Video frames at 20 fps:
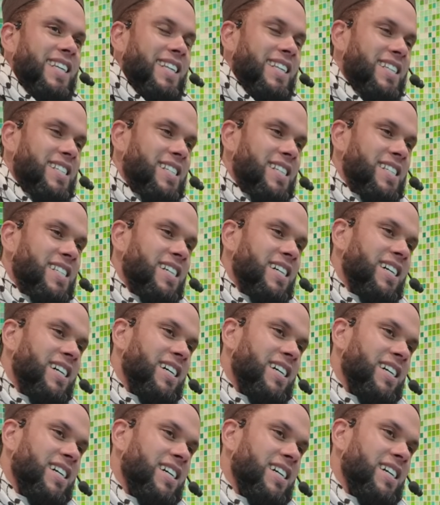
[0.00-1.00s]
This is
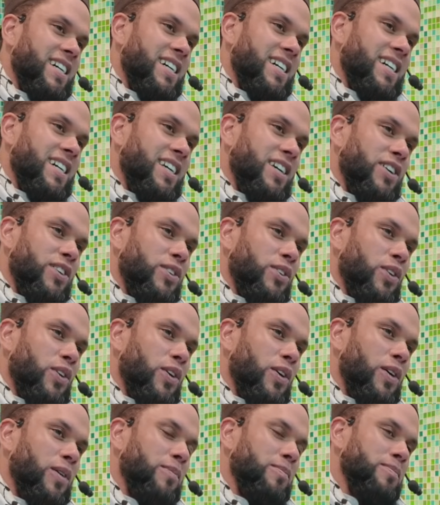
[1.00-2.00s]
a
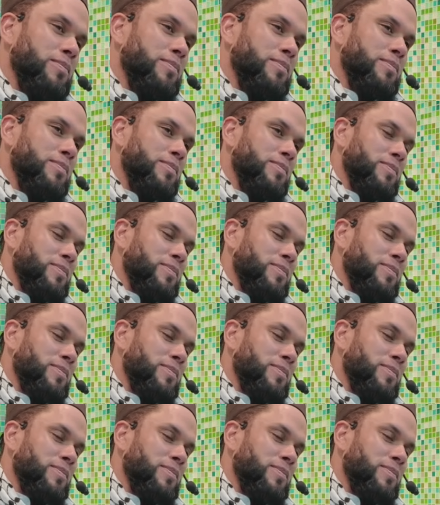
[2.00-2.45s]
ihram.